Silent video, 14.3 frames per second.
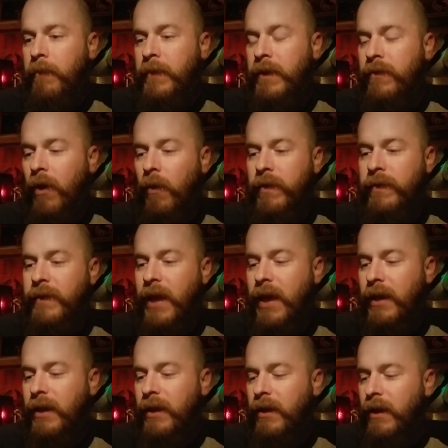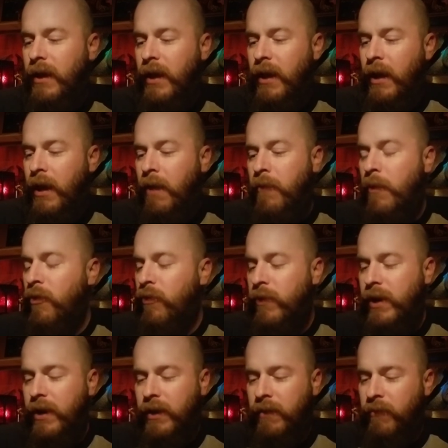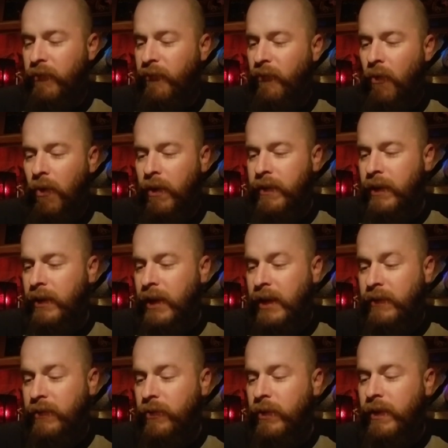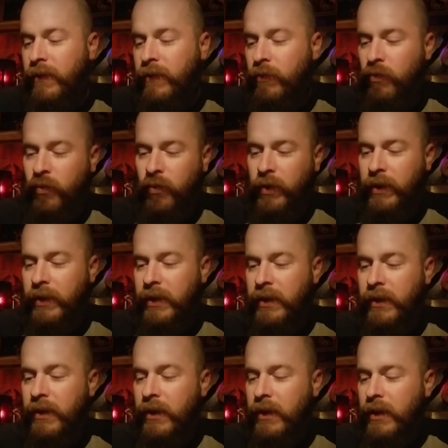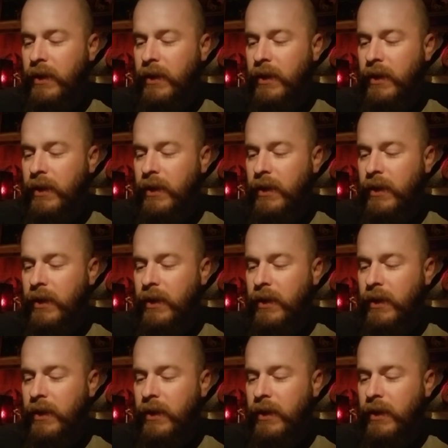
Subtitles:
He's always taken, I remember reading before that dude has really